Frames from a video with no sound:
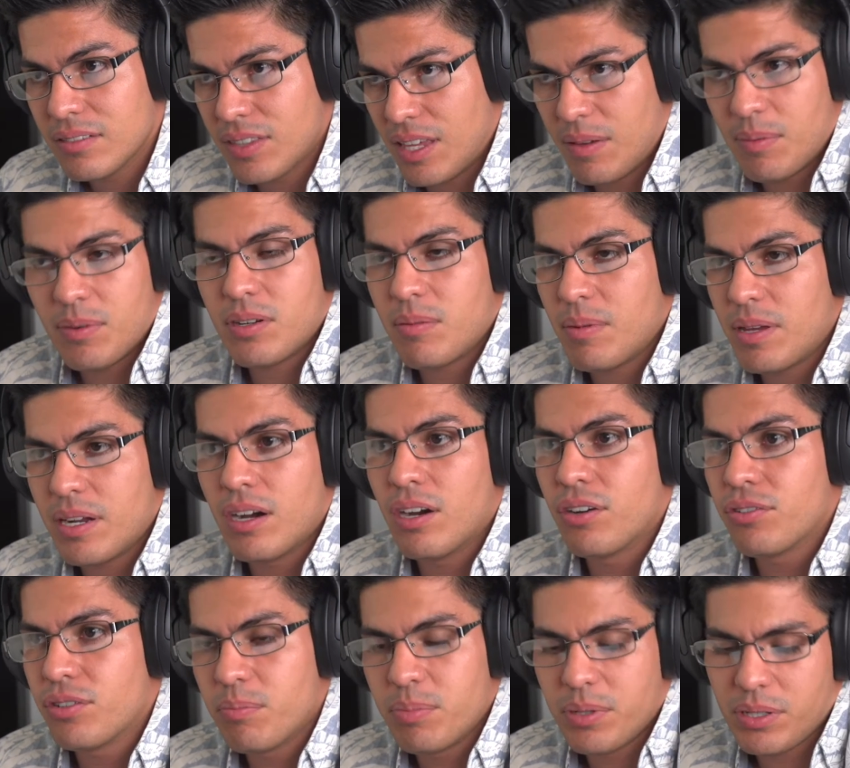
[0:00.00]
They would have made
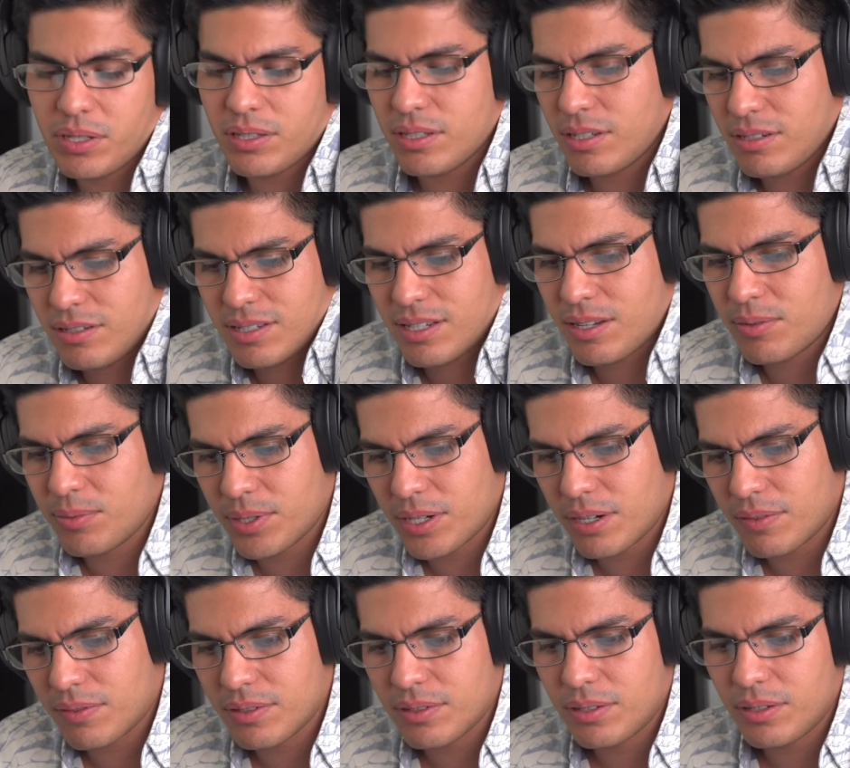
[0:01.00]
100 billion, then it's like
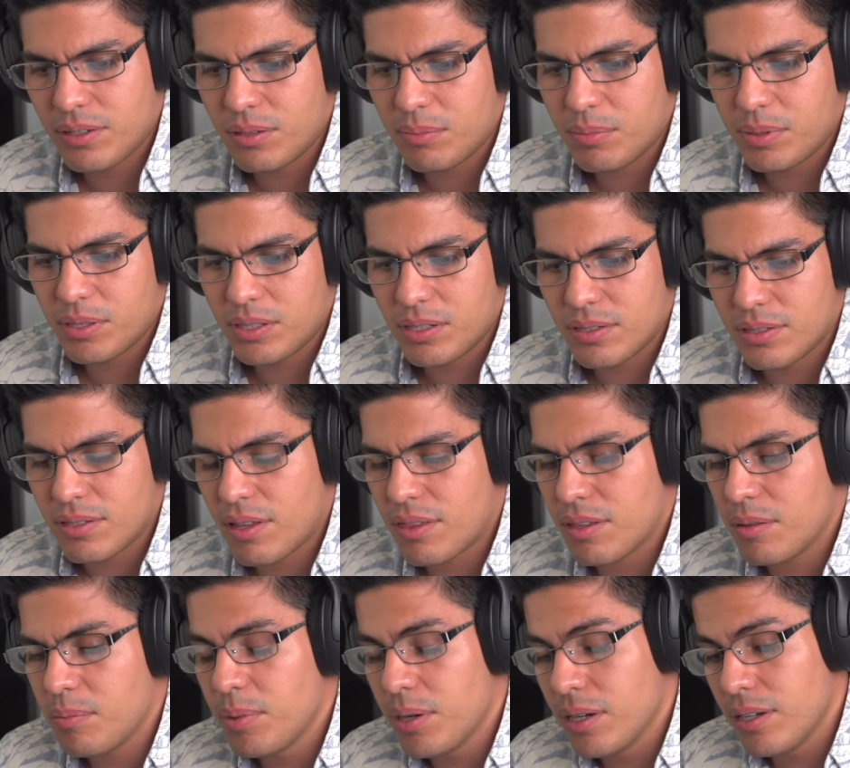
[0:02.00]
whatever. A billion is
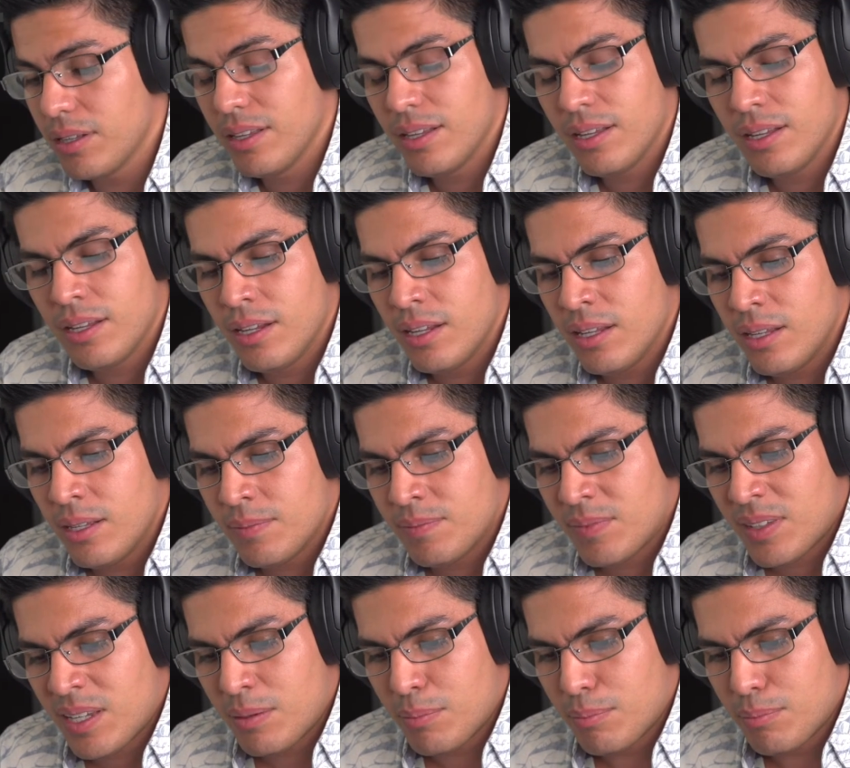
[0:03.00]
nothing. But
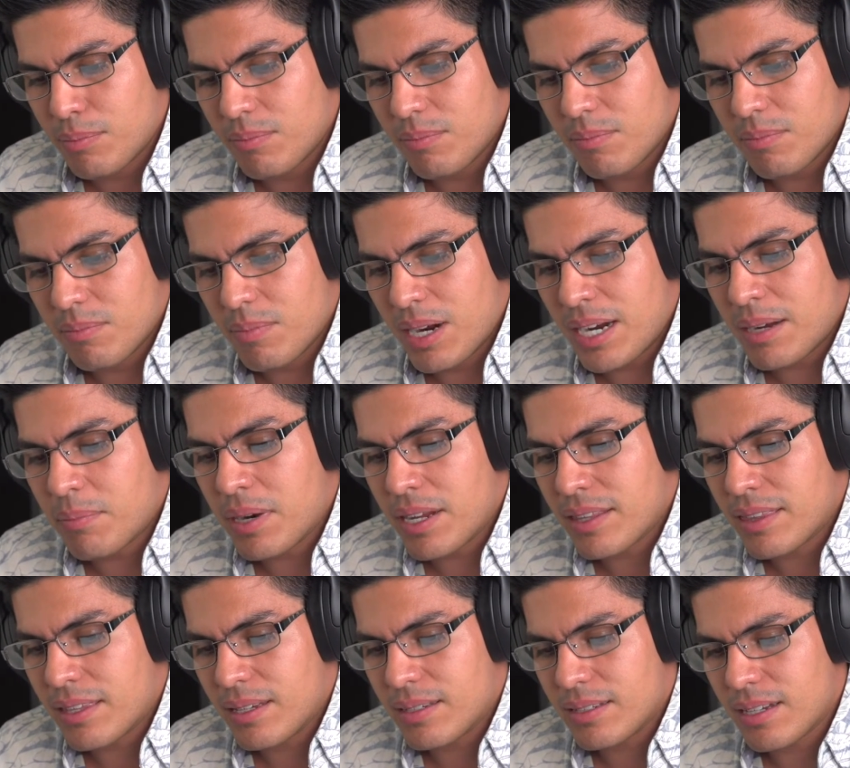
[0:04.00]
my
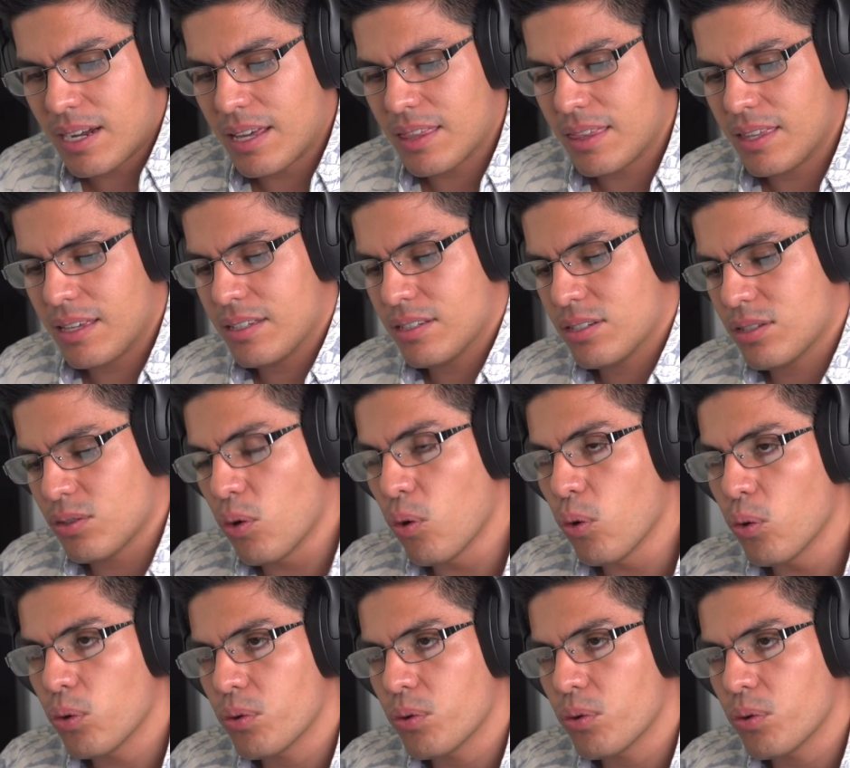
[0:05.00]
thing is that I think it's the whole